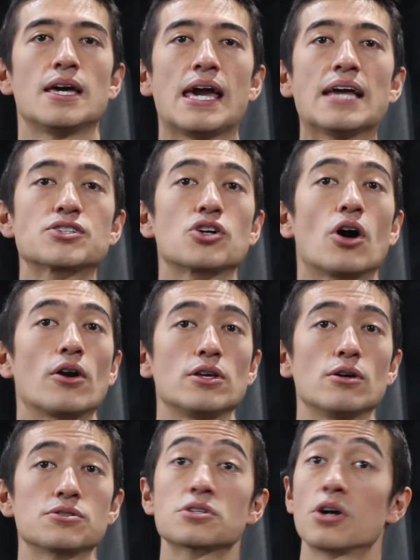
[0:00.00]
HIIT
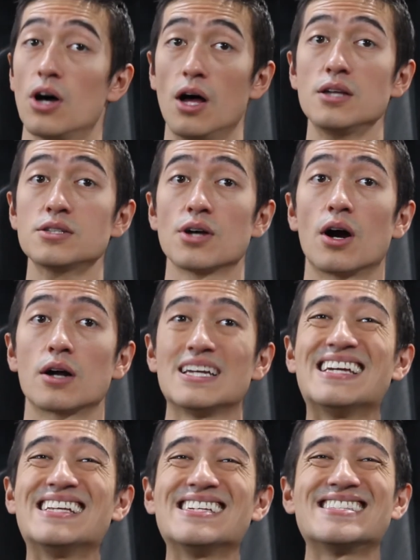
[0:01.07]
cardio's cons are
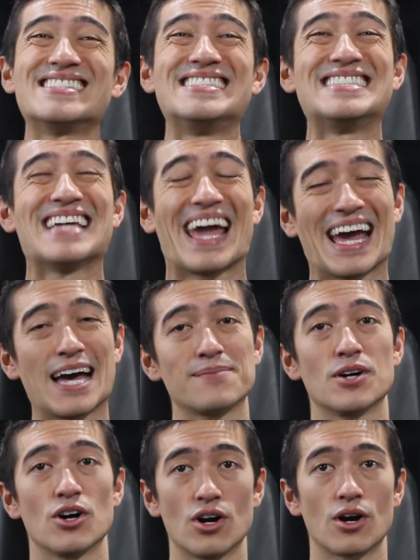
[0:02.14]
it is damn
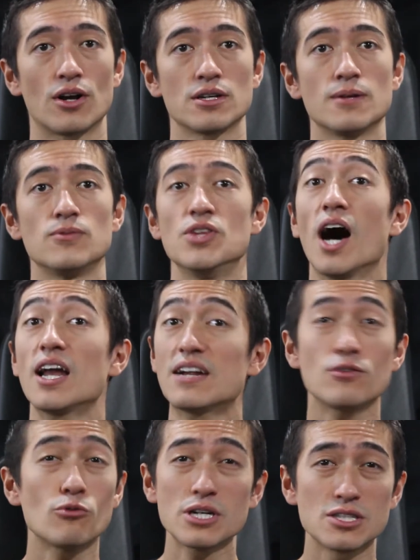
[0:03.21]
hard. Not
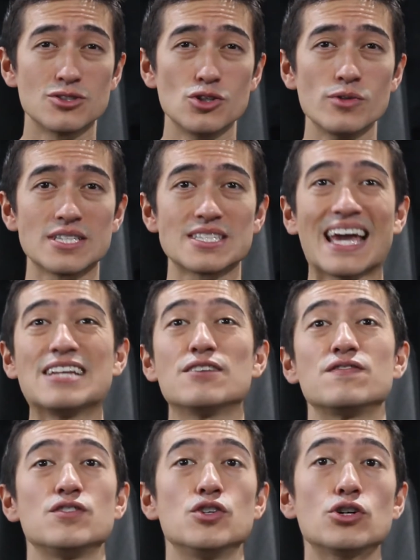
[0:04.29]
everyone can do it, and
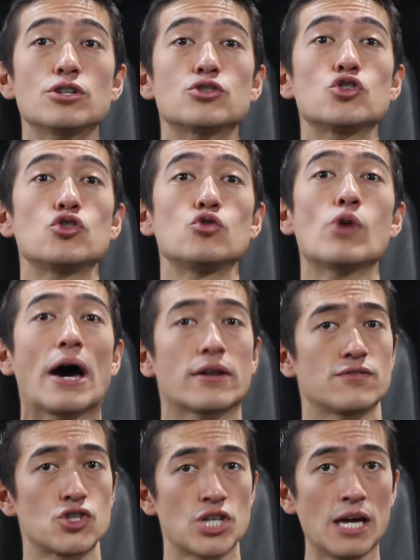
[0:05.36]
if you're too out
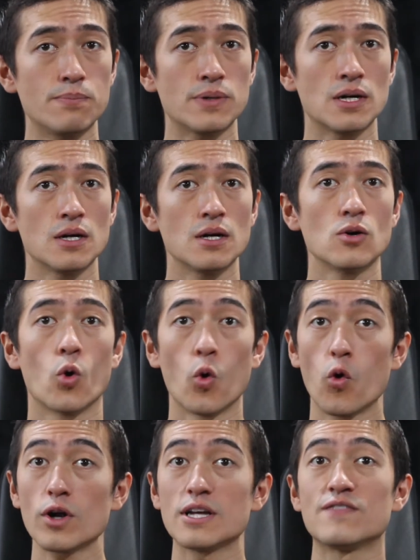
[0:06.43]
of shape,
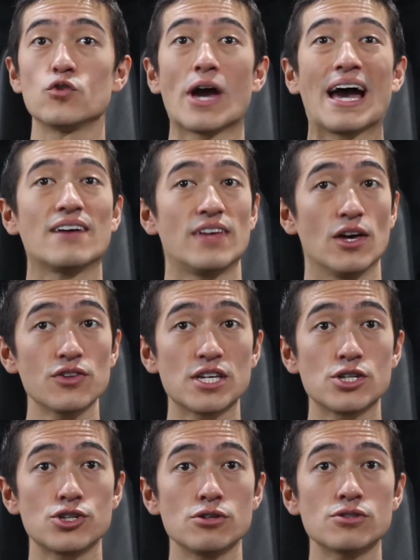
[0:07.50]
or if you have health
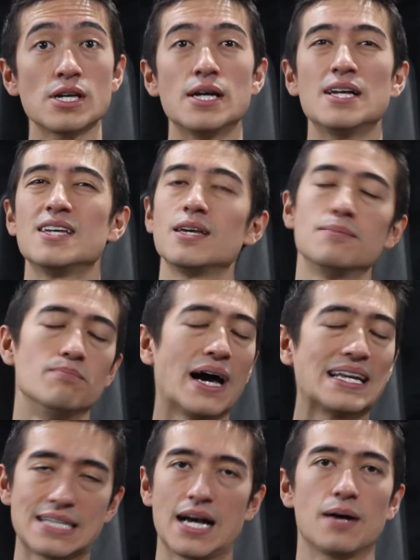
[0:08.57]
issues, it
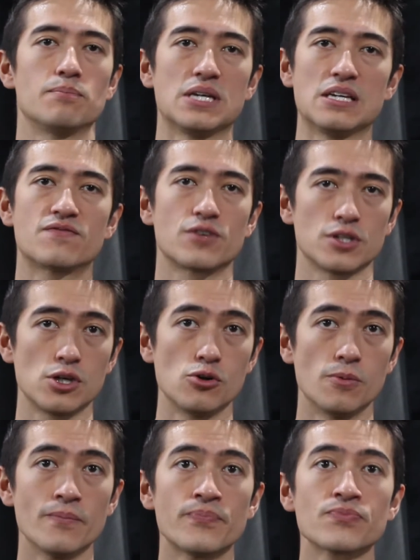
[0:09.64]
might not be for you.
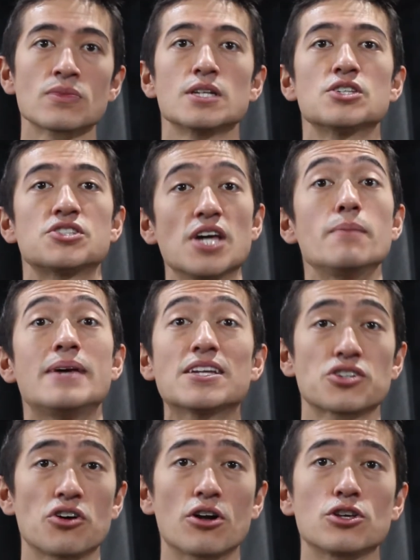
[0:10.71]
Some
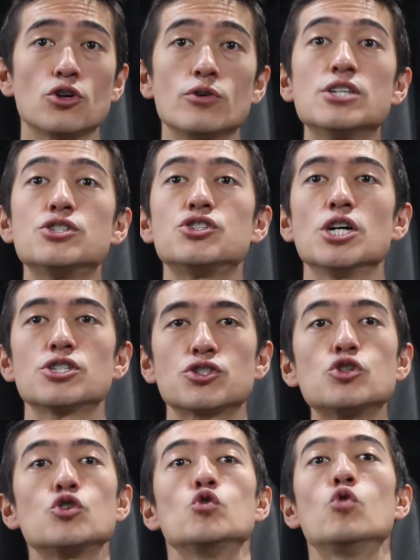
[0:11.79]
HIIT cardio is just
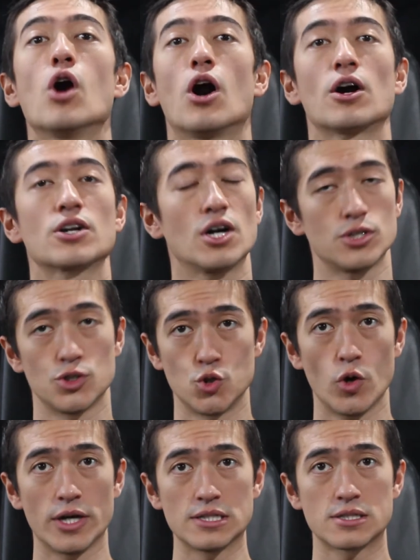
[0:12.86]
too hard on the
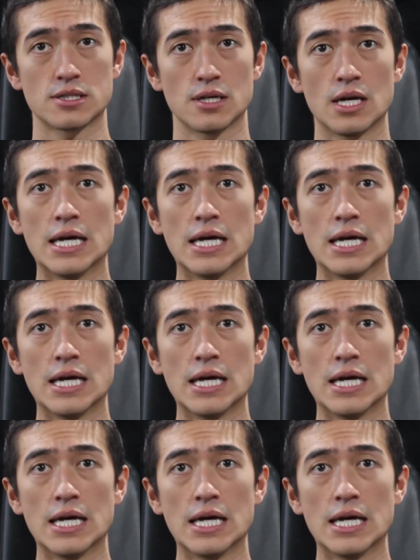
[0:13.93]
joints.